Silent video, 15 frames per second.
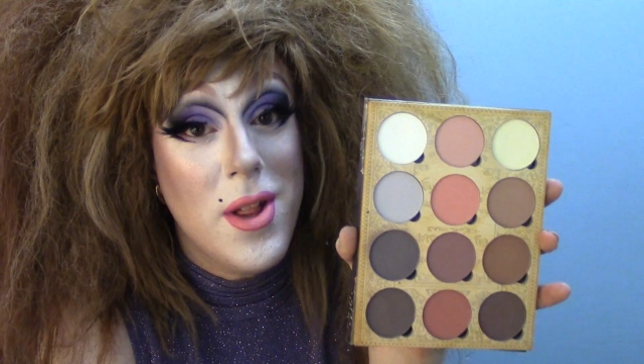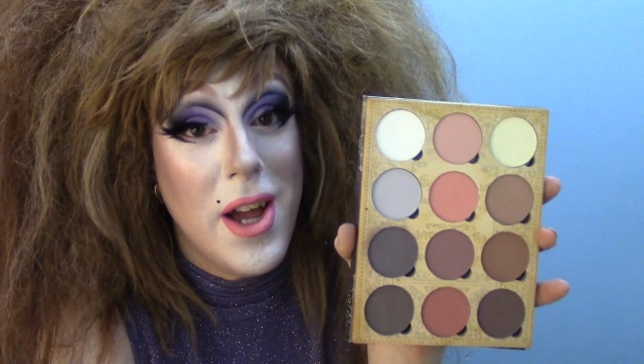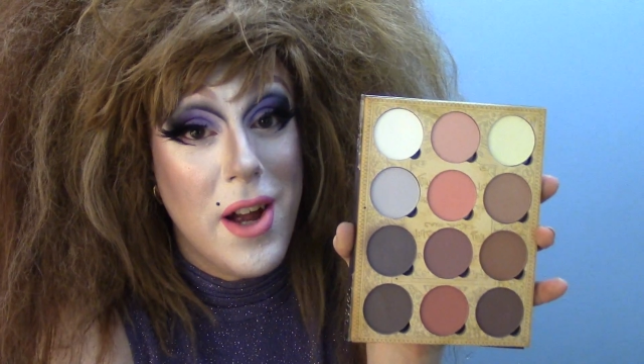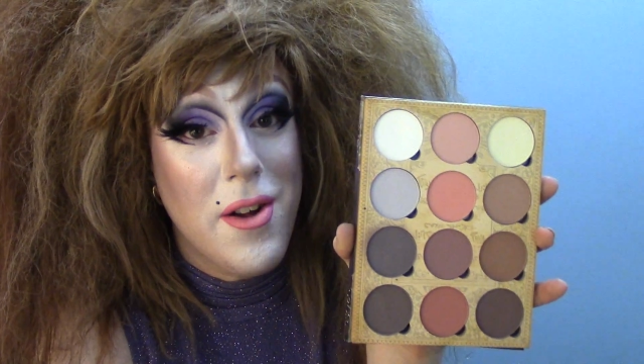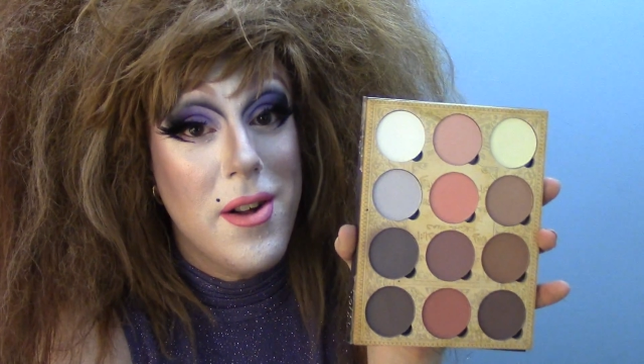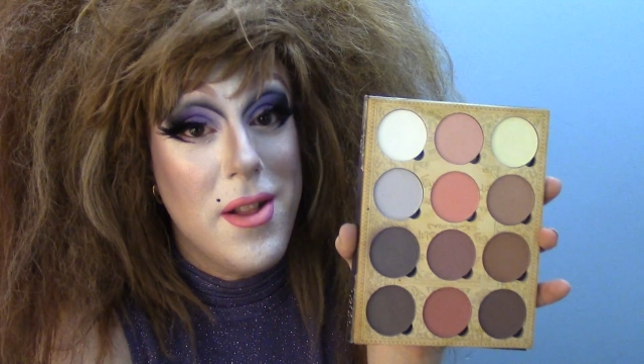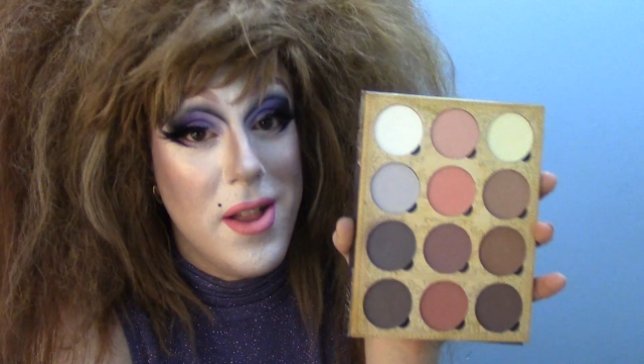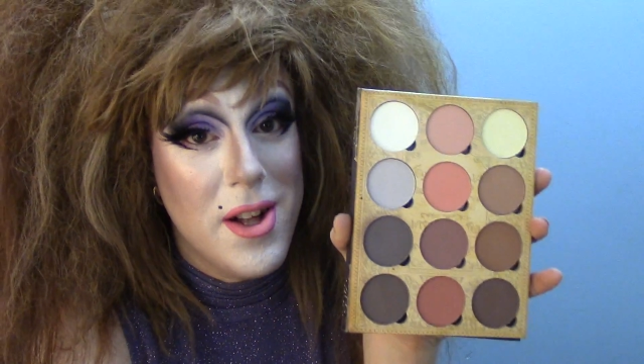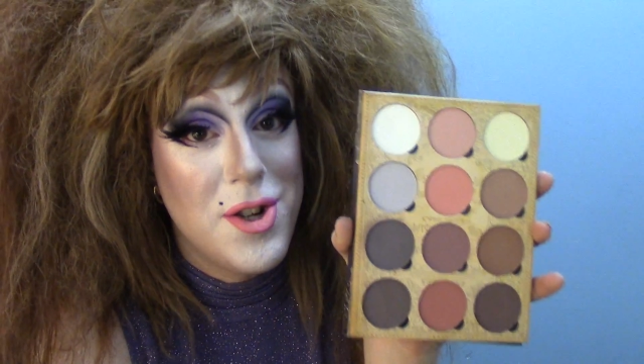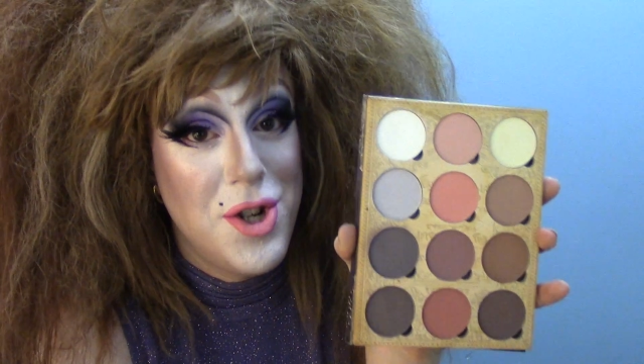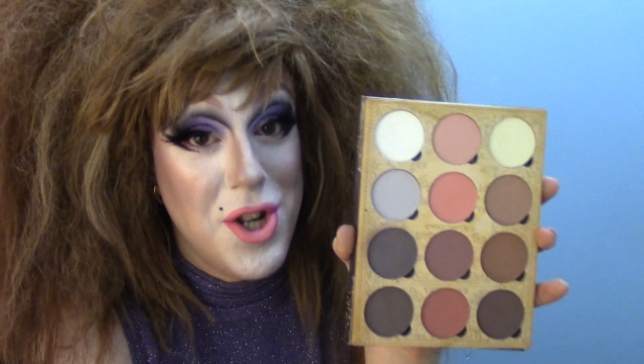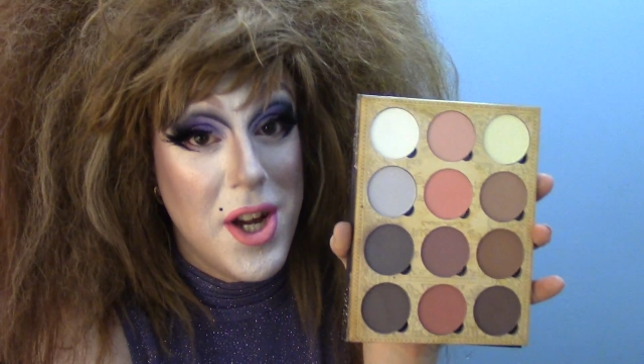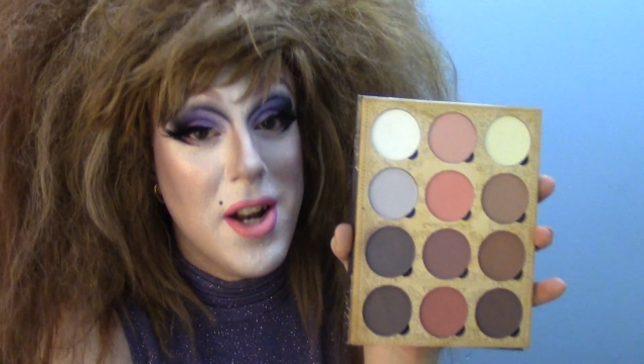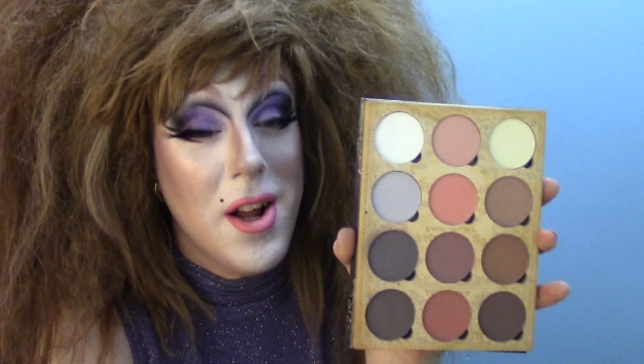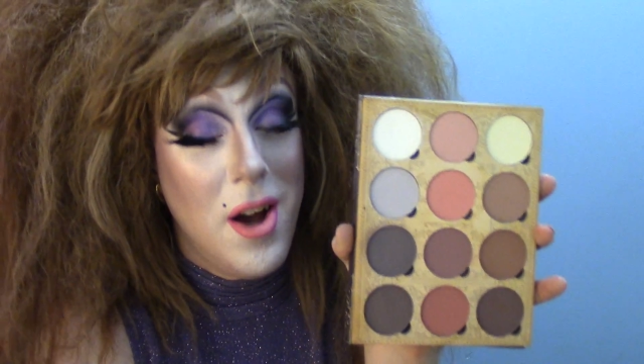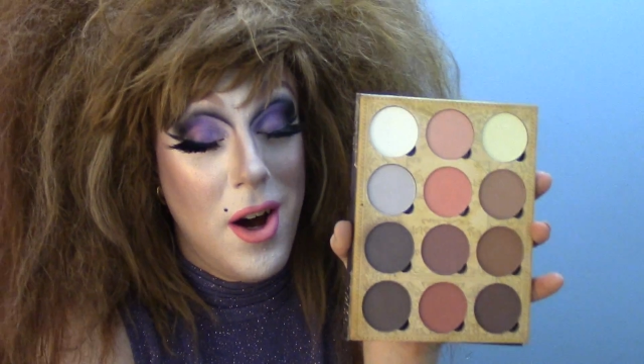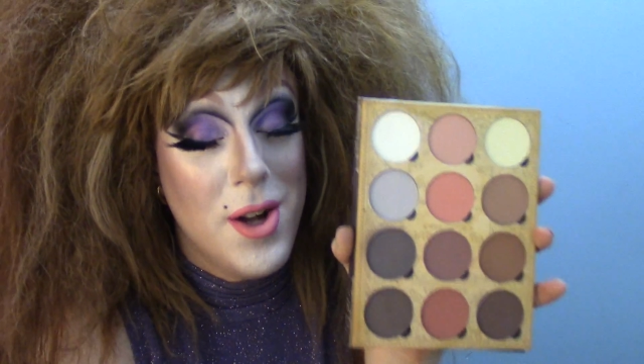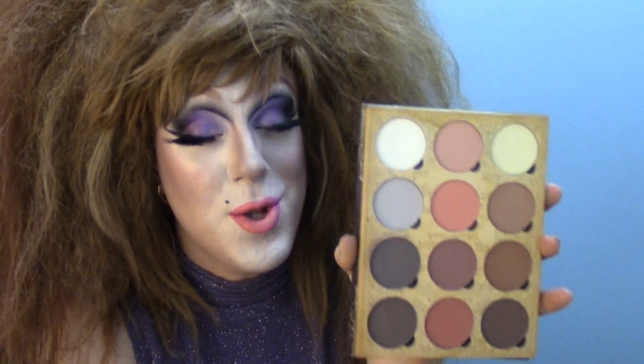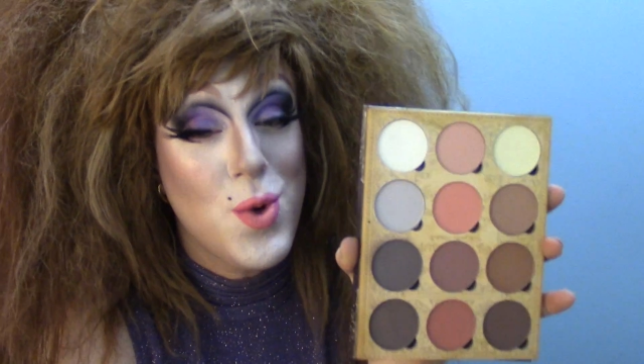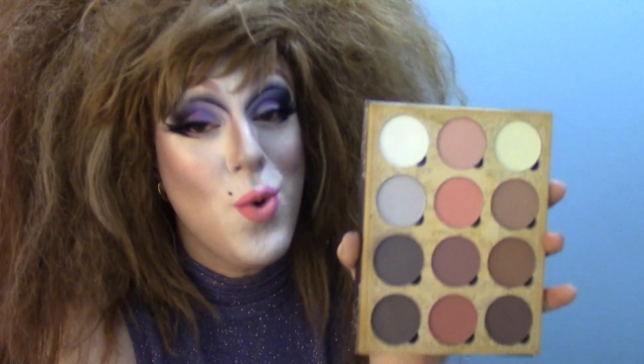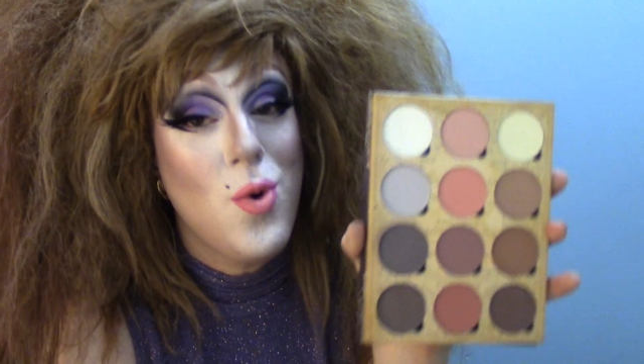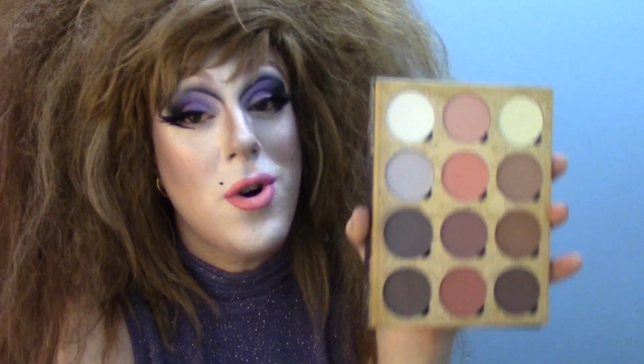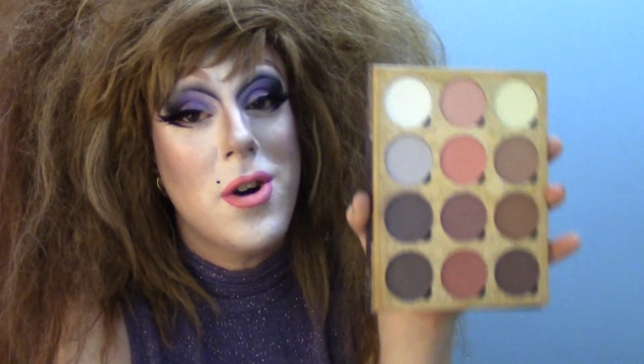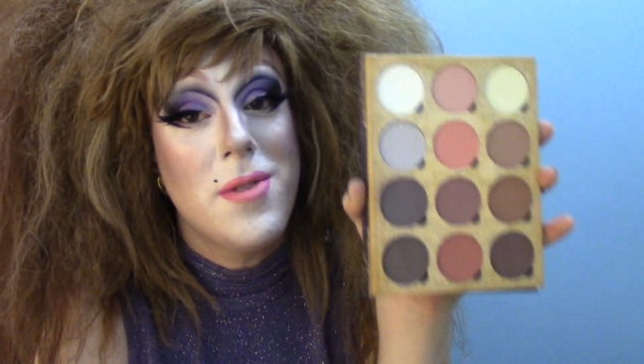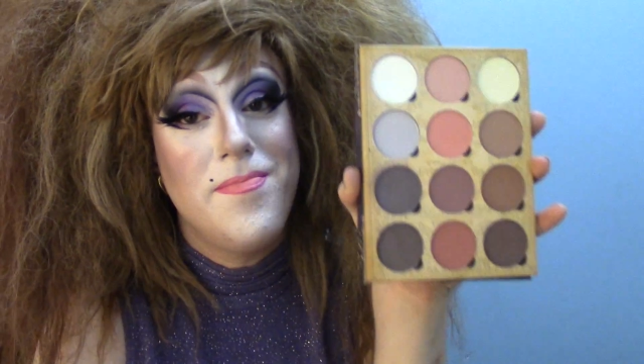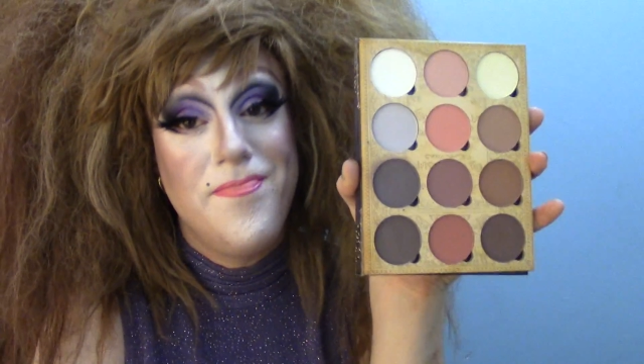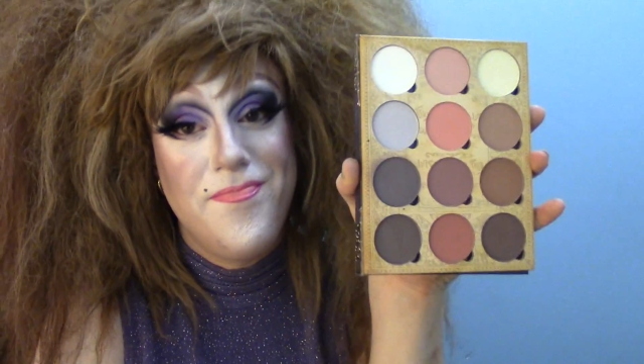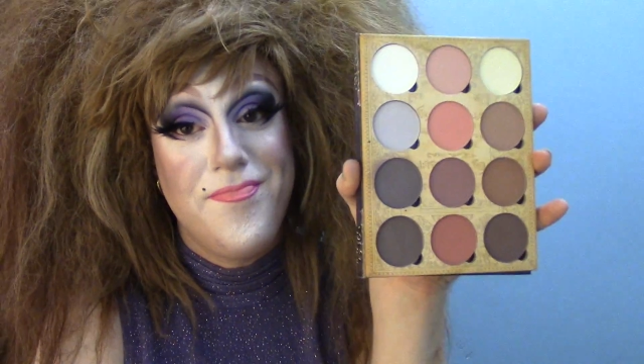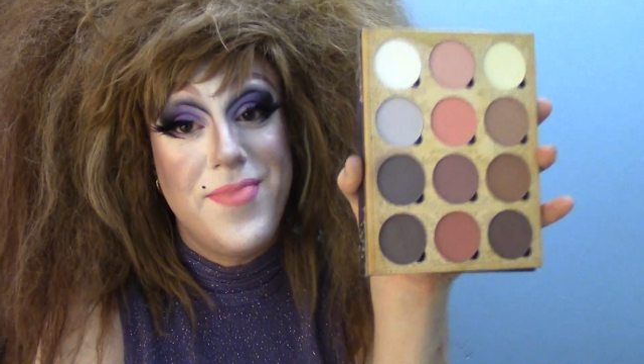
like legit contour,